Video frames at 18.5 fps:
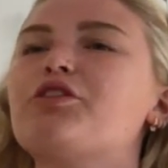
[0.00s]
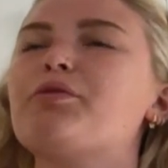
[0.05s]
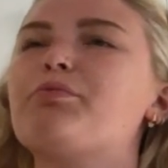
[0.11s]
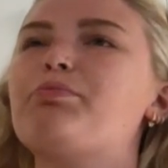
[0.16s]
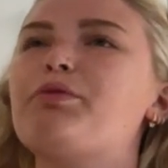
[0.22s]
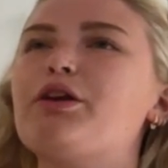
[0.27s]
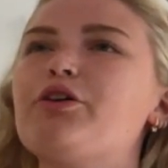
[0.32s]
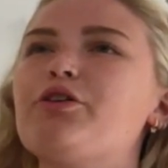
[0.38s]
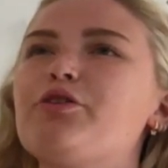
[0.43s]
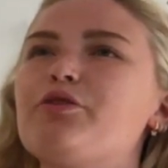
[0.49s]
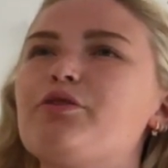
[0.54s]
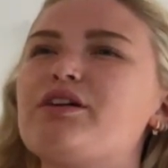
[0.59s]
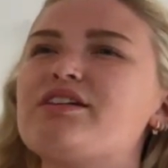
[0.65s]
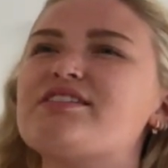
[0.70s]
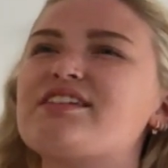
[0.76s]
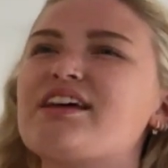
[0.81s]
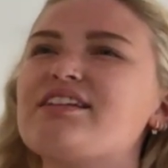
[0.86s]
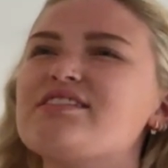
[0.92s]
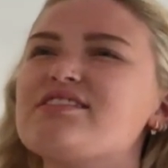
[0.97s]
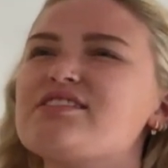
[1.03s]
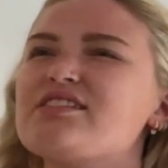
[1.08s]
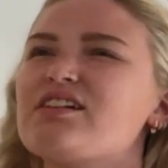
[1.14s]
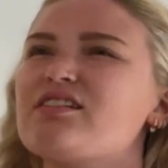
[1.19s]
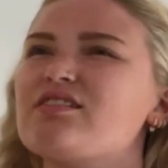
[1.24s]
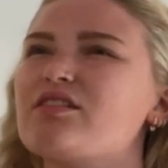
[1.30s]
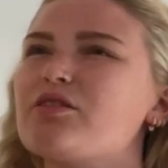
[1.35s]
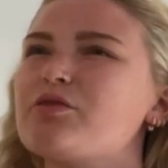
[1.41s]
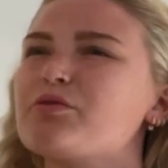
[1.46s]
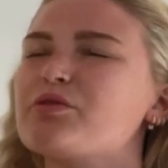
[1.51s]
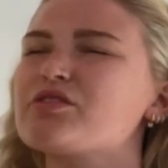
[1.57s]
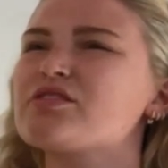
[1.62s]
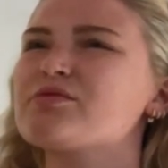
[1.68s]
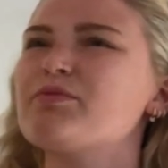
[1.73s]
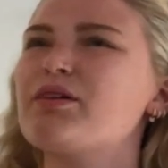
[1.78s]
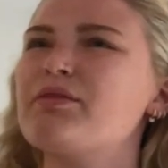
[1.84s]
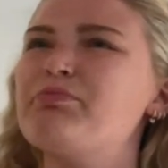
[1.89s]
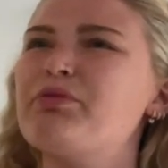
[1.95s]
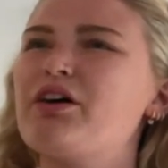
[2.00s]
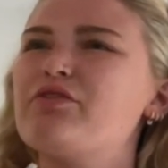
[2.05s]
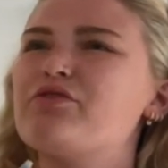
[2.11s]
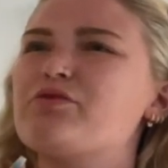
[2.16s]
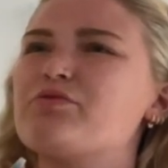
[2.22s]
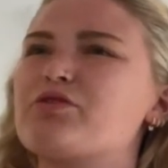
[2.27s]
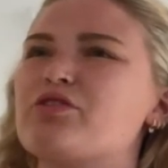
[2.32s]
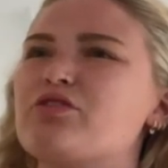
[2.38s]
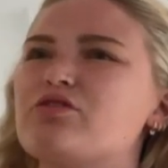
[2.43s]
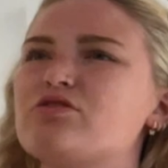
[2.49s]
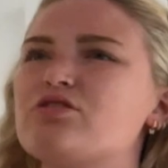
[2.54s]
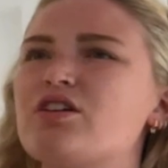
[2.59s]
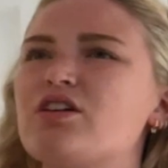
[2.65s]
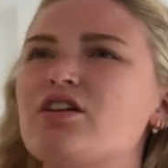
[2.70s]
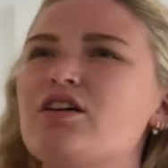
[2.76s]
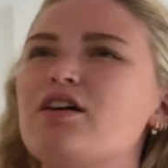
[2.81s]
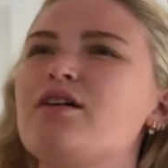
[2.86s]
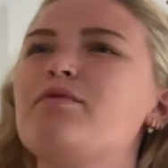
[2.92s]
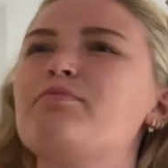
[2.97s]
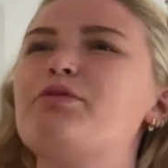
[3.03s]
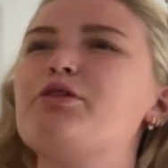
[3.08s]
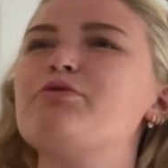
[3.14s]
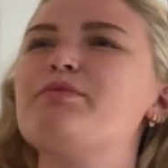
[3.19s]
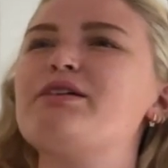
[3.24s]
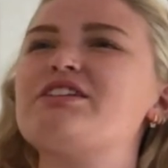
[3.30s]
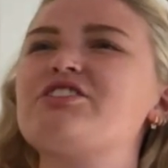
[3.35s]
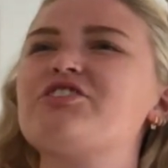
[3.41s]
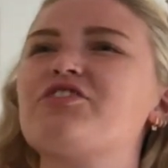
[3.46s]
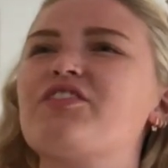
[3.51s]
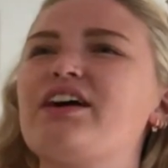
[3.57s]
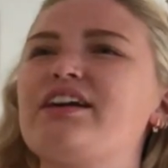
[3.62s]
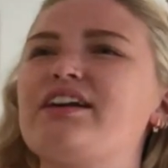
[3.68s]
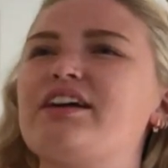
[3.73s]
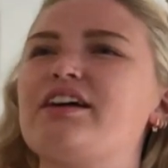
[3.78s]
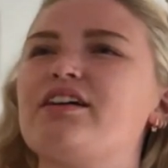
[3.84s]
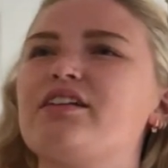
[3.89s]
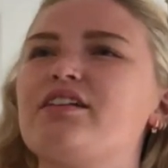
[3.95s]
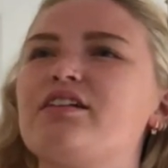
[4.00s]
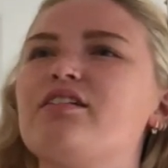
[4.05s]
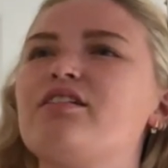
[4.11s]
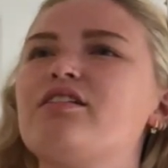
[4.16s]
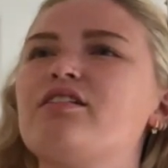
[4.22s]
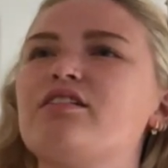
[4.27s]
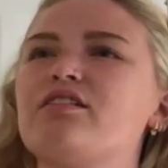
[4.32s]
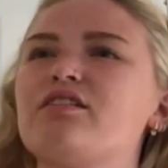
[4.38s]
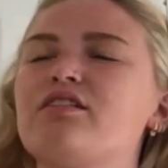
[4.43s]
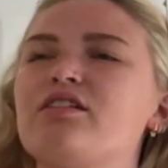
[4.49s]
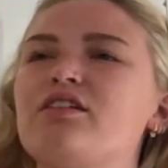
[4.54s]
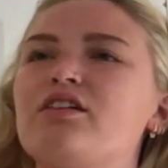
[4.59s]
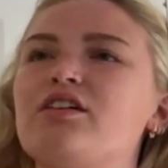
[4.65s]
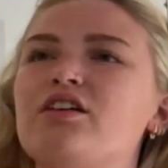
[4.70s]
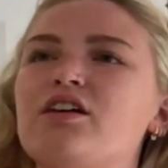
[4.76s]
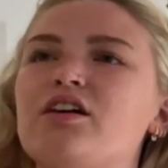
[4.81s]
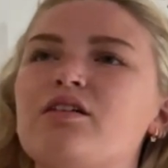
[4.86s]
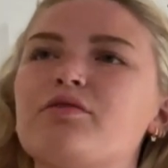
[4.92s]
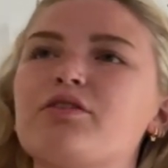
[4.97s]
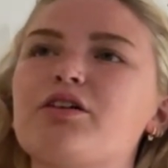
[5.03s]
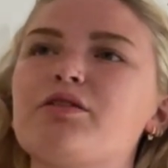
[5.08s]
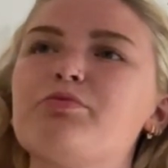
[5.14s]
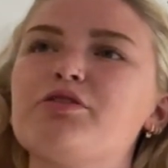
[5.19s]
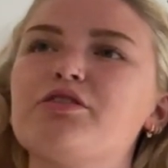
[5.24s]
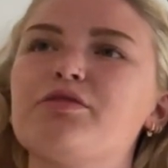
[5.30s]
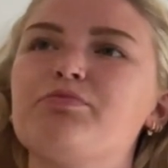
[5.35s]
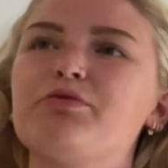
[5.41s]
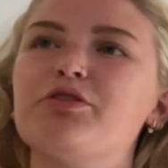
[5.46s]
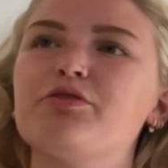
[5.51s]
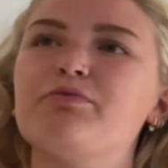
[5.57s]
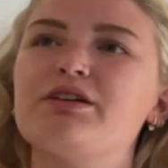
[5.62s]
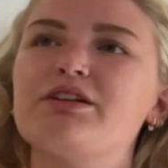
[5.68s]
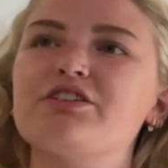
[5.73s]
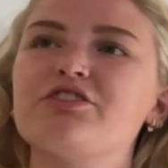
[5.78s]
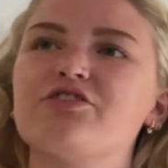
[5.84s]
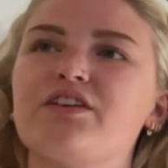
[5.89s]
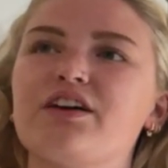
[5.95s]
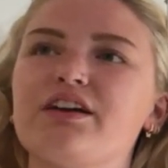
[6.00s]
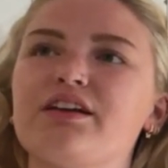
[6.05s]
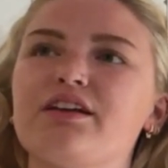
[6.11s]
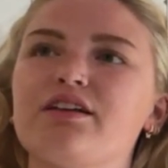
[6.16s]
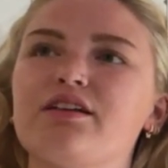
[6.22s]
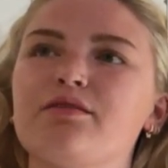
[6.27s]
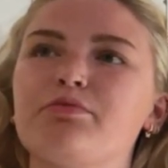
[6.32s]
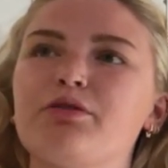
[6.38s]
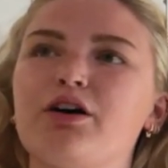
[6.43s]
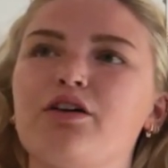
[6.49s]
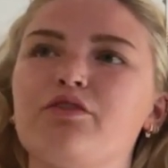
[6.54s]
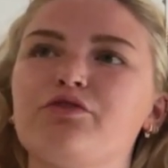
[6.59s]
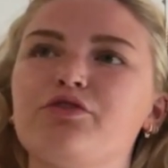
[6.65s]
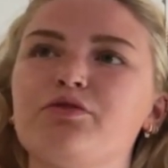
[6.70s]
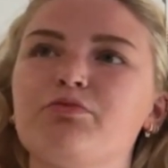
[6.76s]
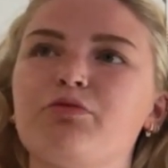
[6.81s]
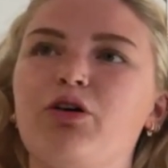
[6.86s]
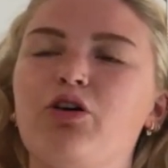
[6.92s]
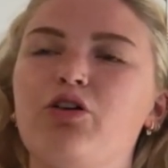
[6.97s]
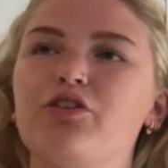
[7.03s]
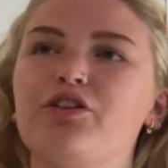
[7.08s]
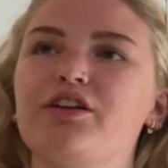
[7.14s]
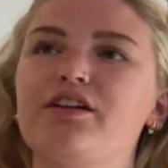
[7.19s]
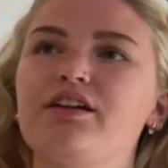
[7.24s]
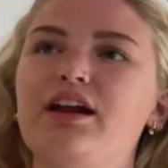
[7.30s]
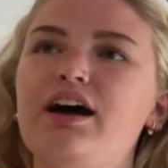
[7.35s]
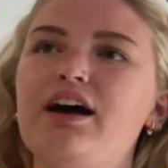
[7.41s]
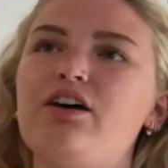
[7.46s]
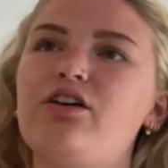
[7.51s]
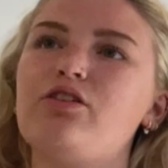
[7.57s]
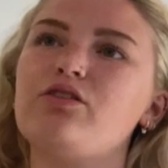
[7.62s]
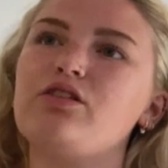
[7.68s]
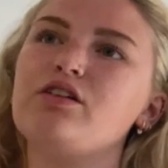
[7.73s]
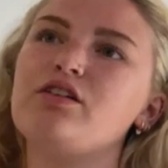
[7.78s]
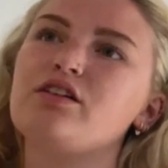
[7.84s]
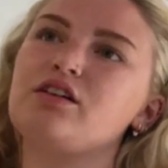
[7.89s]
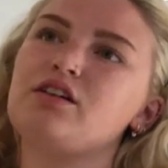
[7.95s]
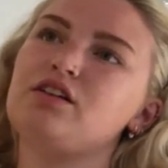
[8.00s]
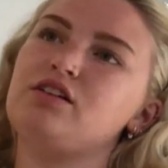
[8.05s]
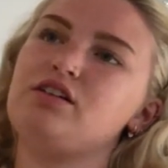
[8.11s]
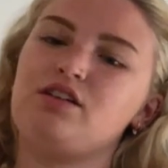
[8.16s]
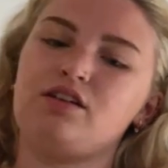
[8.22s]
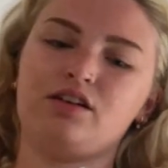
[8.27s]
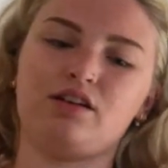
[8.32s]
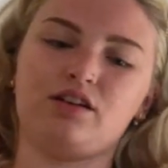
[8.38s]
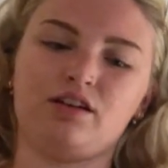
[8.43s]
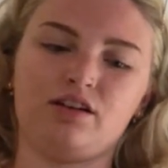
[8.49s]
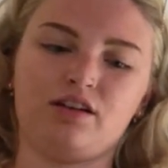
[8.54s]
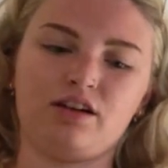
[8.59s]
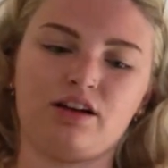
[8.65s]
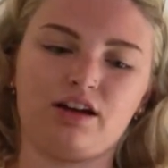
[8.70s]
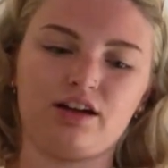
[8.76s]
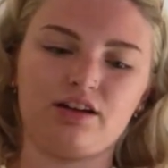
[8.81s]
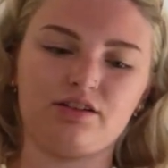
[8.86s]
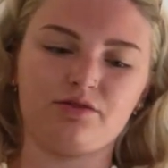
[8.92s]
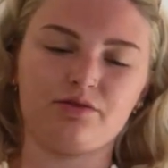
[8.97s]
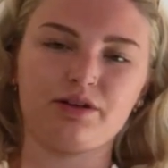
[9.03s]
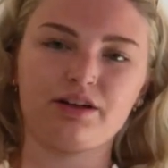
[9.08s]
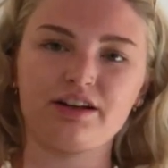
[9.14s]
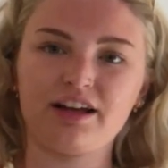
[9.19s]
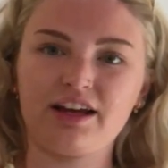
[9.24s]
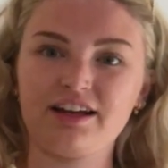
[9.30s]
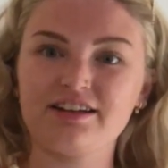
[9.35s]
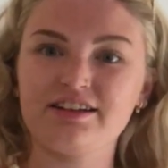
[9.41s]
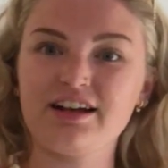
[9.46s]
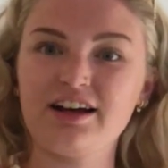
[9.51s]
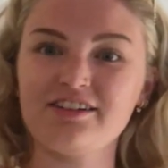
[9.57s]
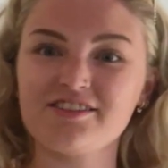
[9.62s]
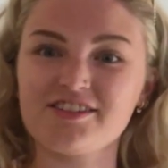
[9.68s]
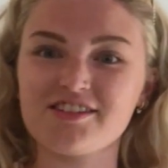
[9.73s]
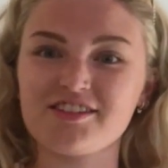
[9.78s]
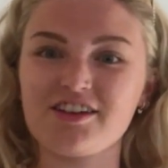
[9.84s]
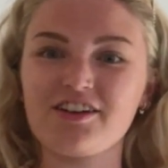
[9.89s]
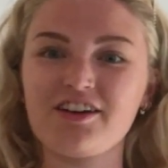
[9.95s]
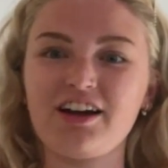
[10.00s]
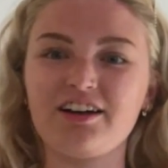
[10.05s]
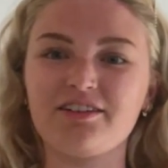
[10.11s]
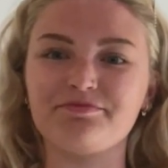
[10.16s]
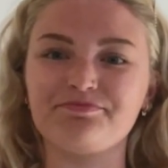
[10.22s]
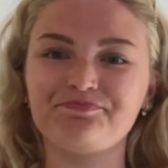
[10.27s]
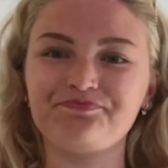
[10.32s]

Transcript: The Blue Essenza, no, what's my perfume called? Blue Mediterranean. Yeah. I'm gonna put the Blue Mediterranean perfume on now, and we're gonna head down, so yeah.